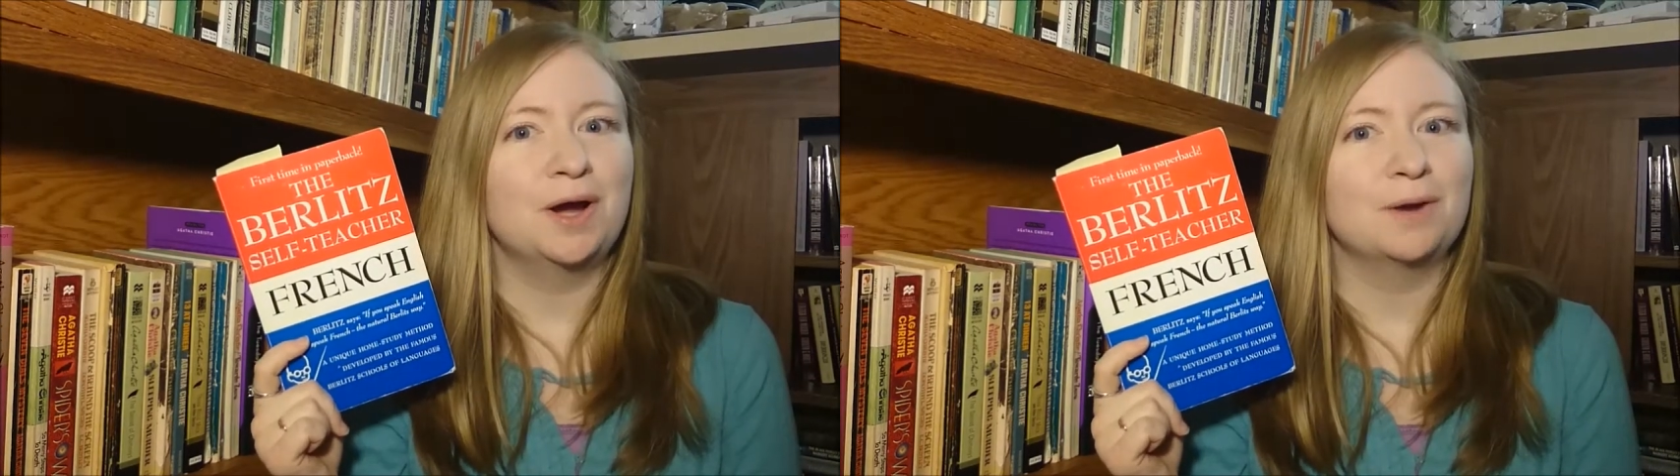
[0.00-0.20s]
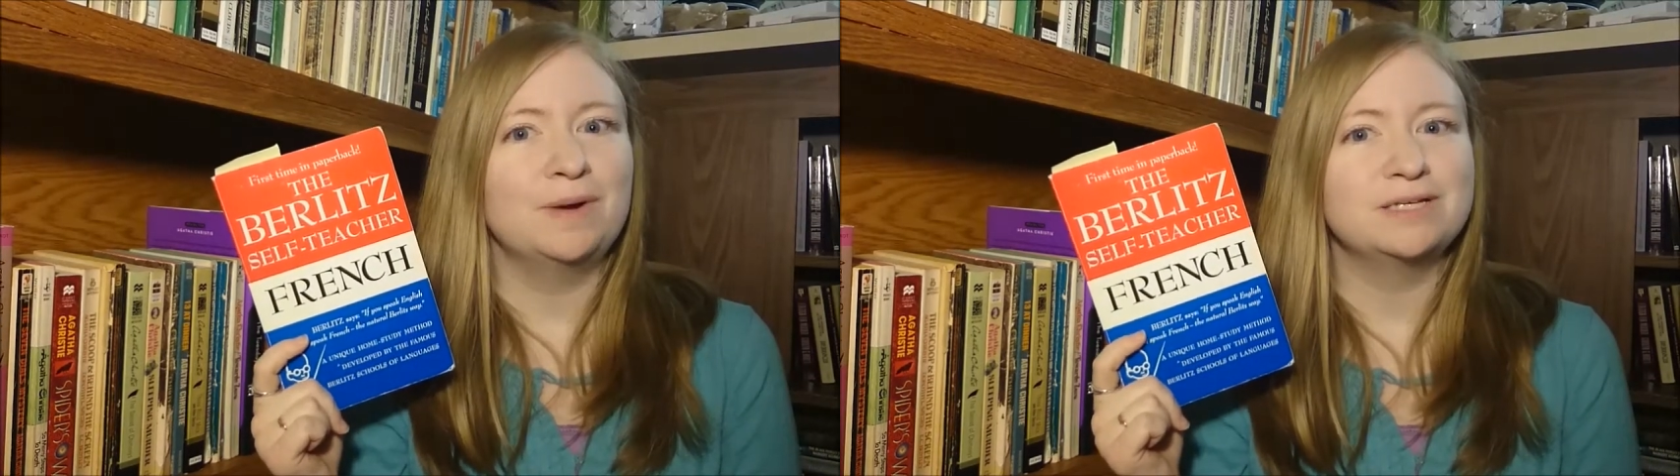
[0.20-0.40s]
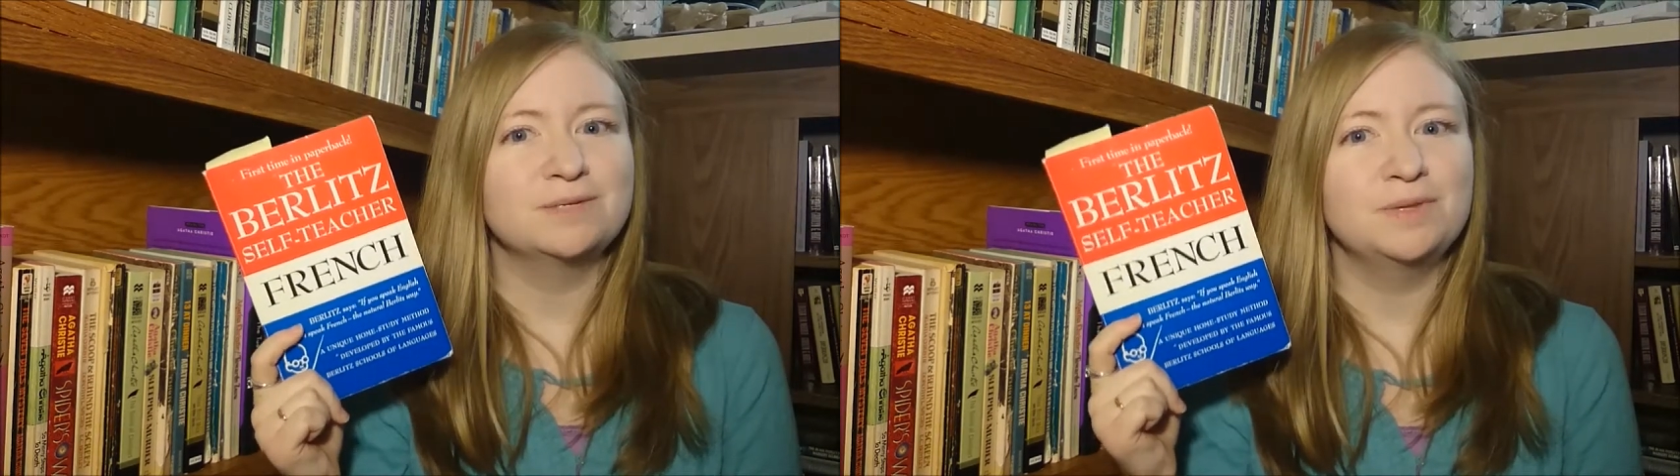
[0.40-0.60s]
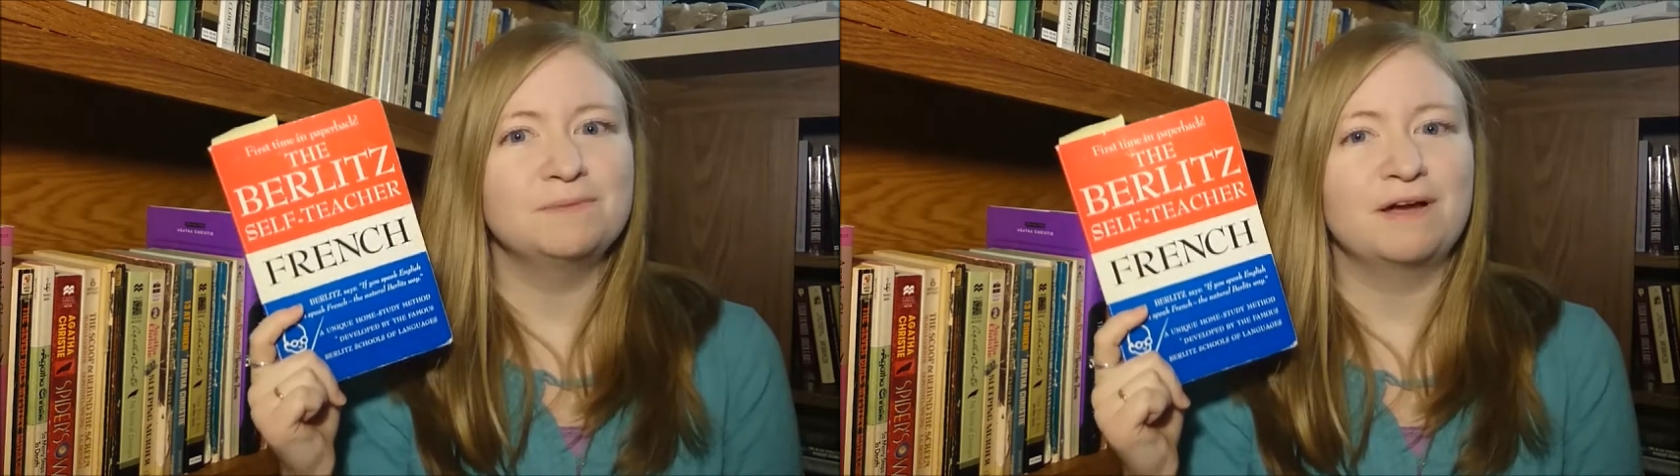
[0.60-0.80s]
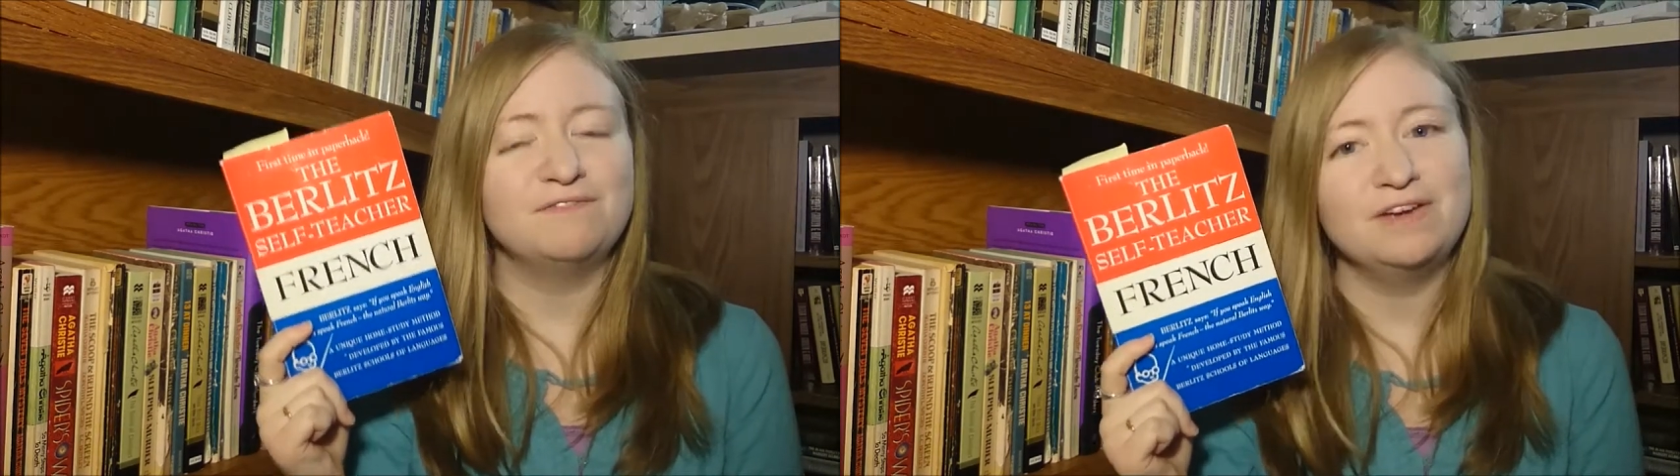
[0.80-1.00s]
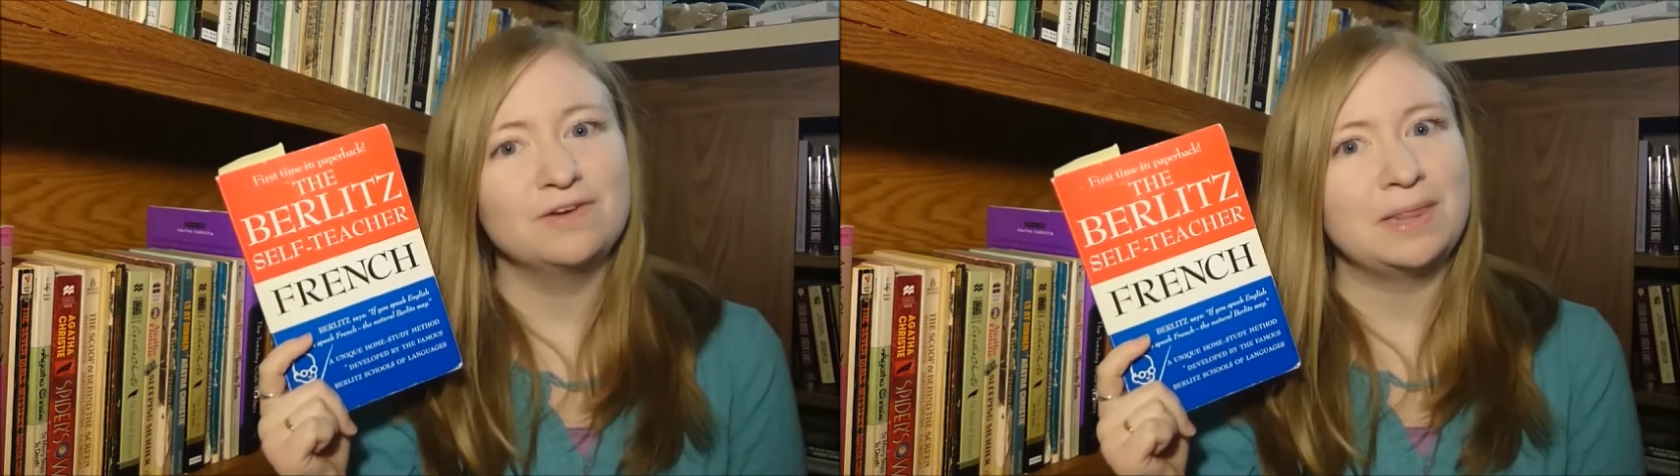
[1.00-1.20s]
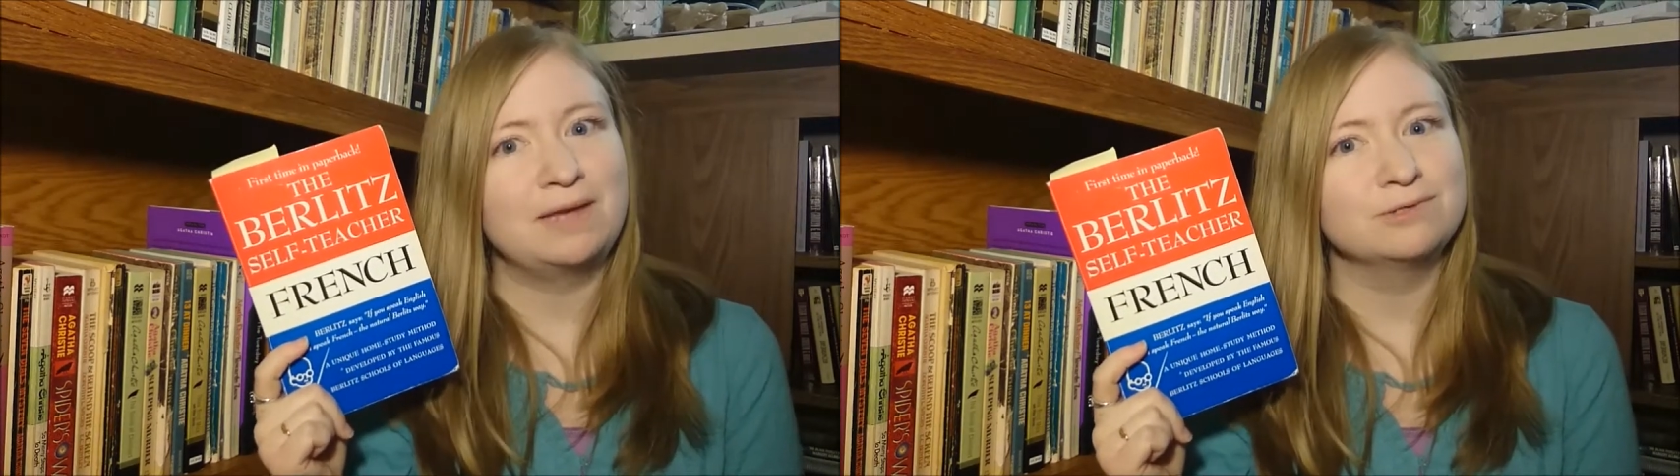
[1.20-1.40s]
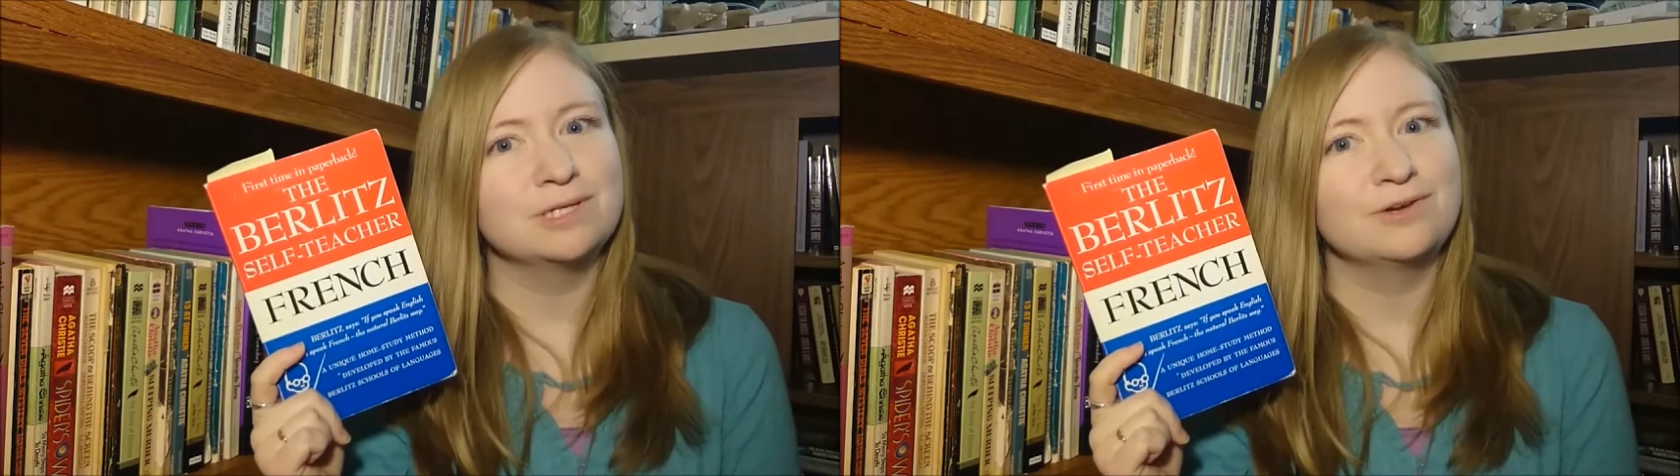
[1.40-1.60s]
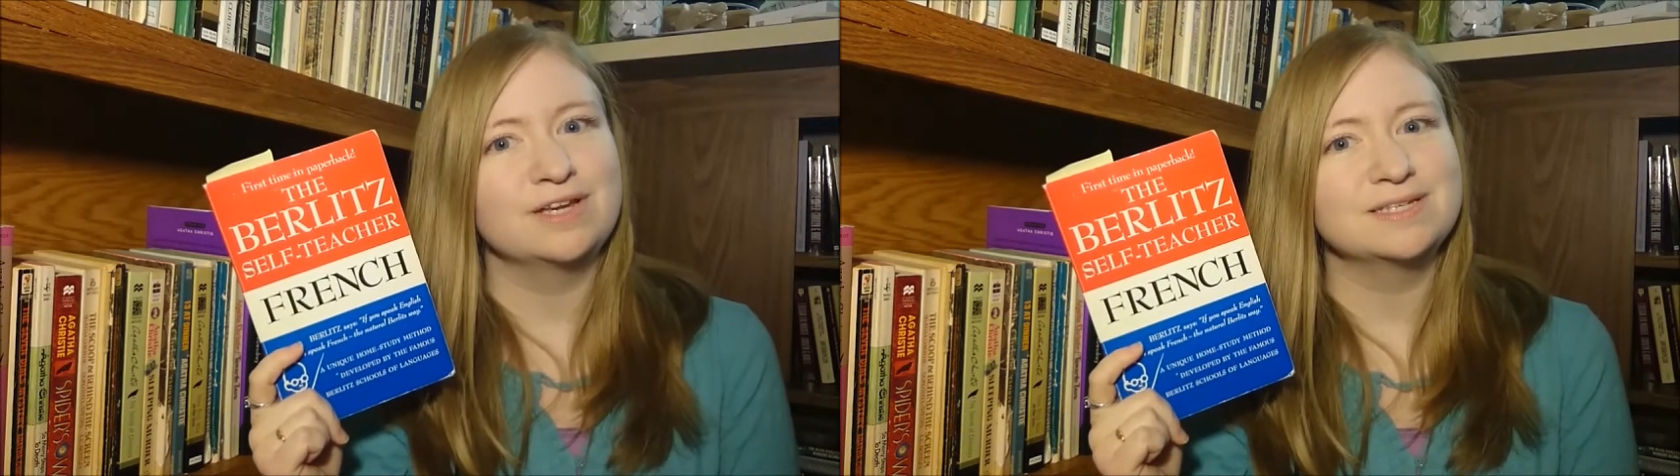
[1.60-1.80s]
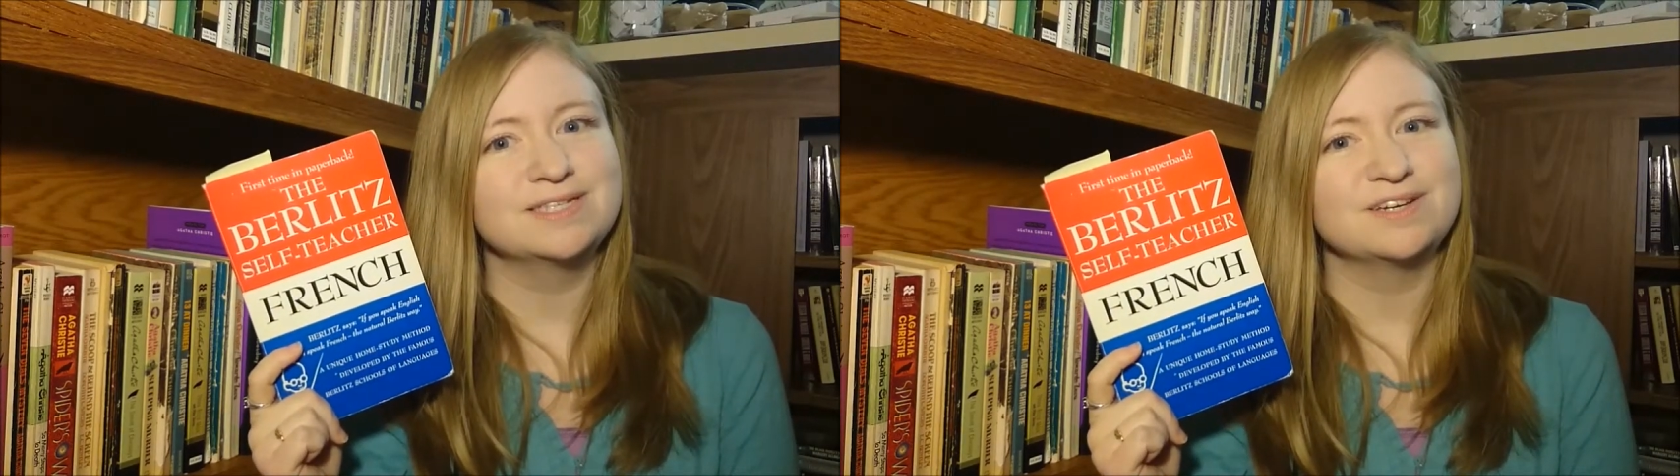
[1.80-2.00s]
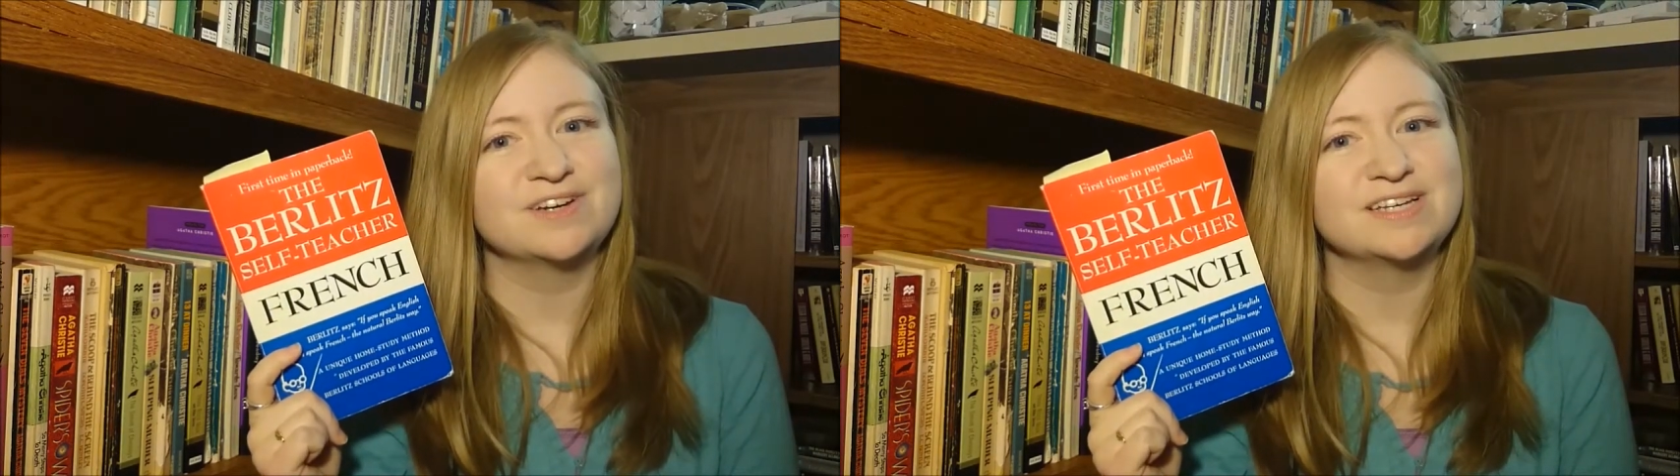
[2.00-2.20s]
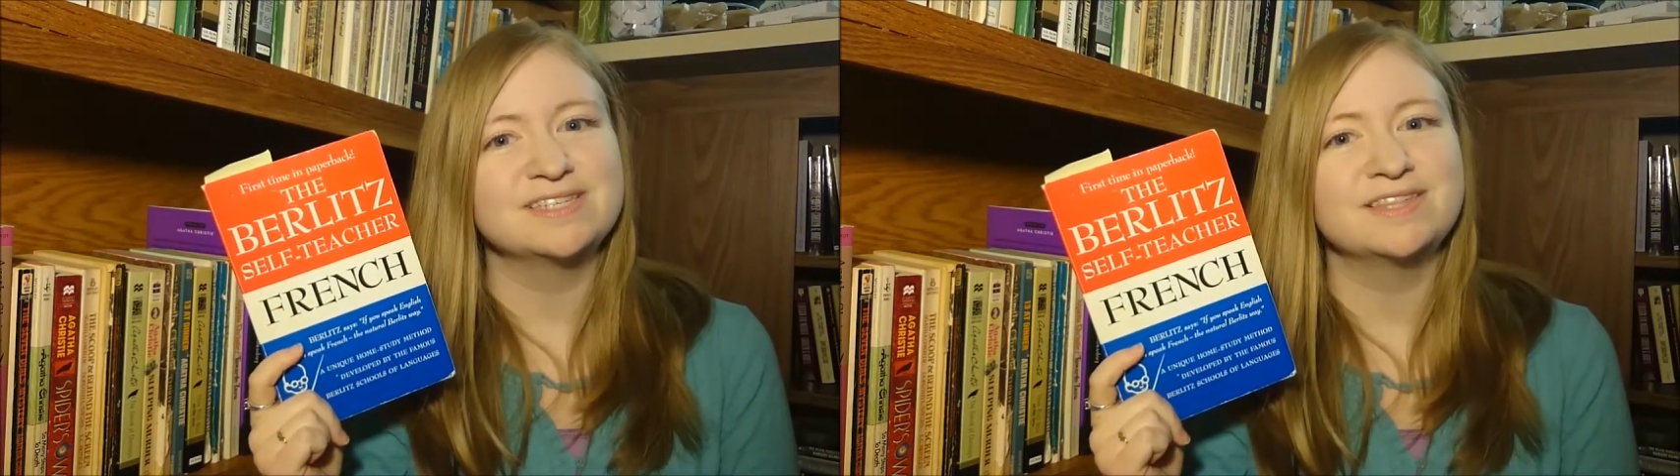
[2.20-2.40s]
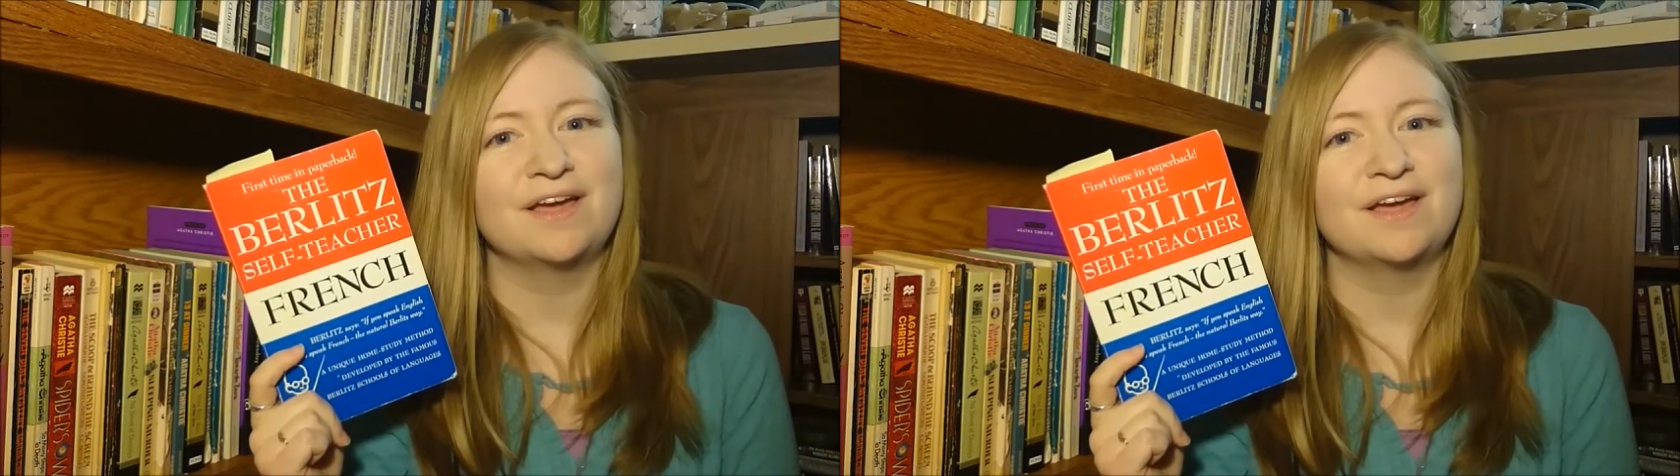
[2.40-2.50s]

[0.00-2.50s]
are possibly my favorite language learning series.